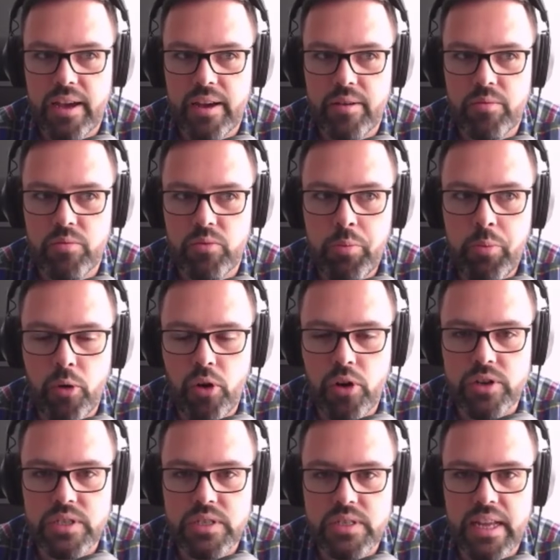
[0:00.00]

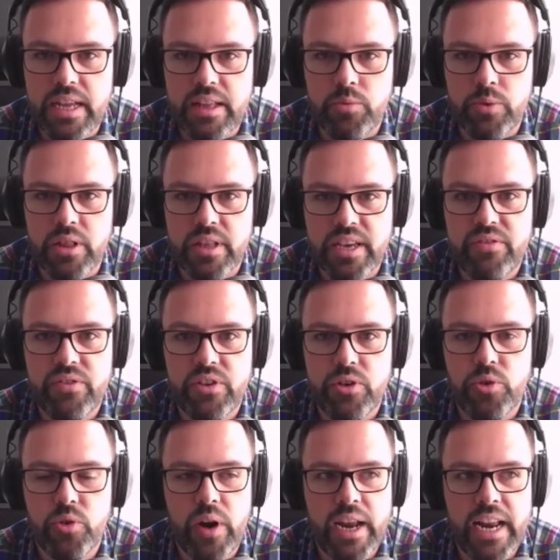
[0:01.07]
reports that will give
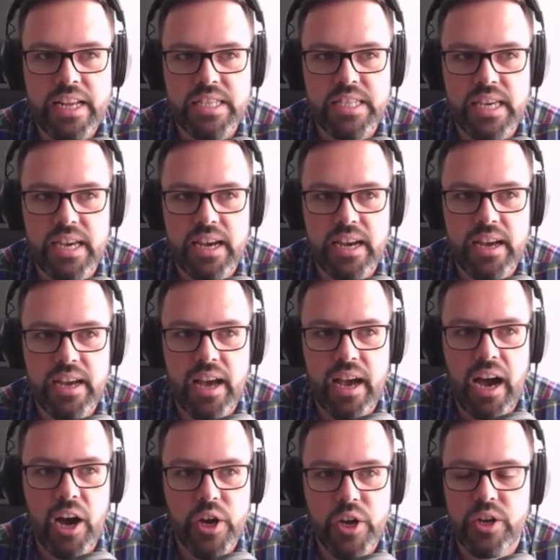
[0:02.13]
you an idea
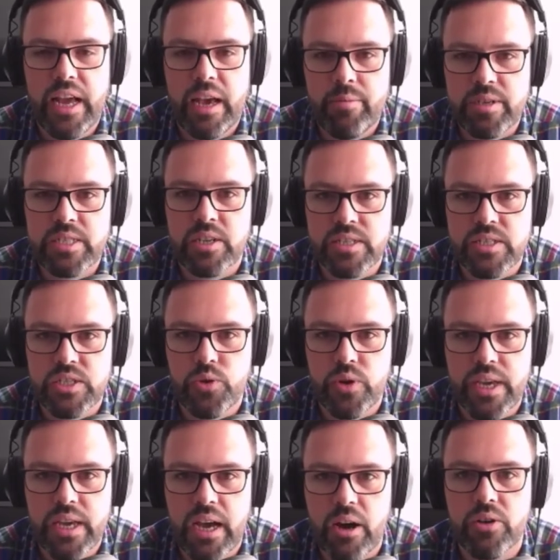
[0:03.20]
how good Amazon is
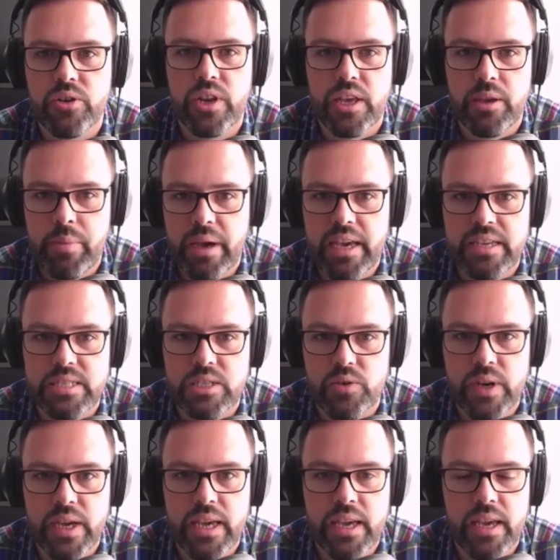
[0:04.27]
doing, how good eBay is
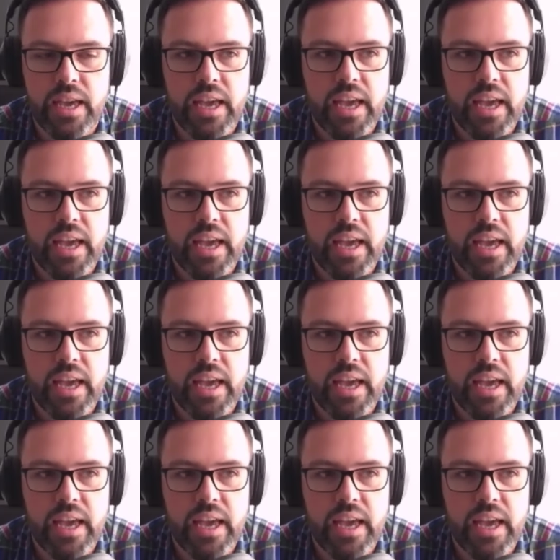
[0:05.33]
doing.